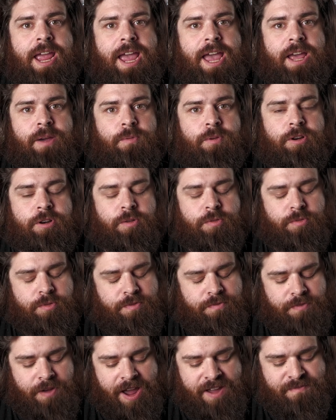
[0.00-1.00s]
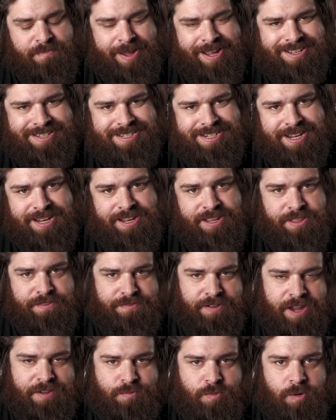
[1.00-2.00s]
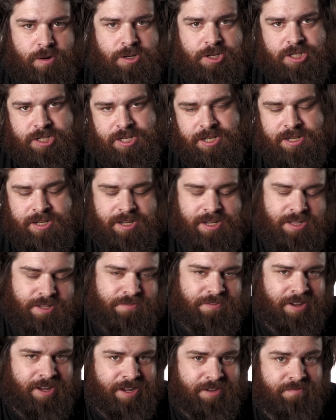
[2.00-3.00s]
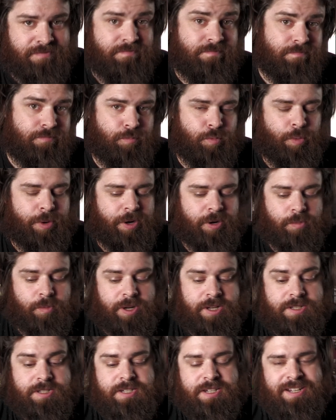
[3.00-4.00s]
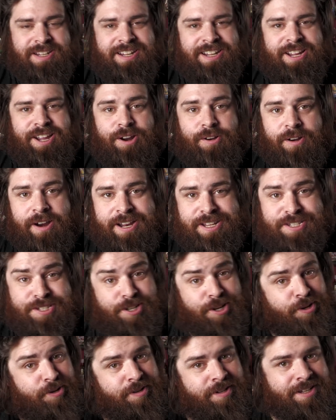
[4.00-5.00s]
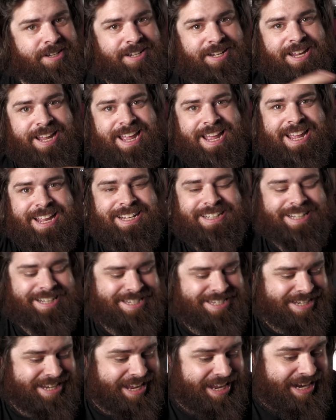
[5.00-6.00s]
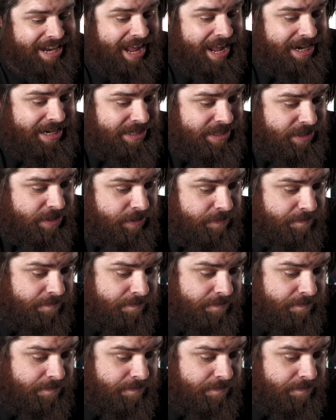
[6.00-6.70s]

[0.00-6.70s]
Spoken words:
And we're gonna go through the 5 best, 5 worst, and the 5 weird ones. All right, so let's get at it.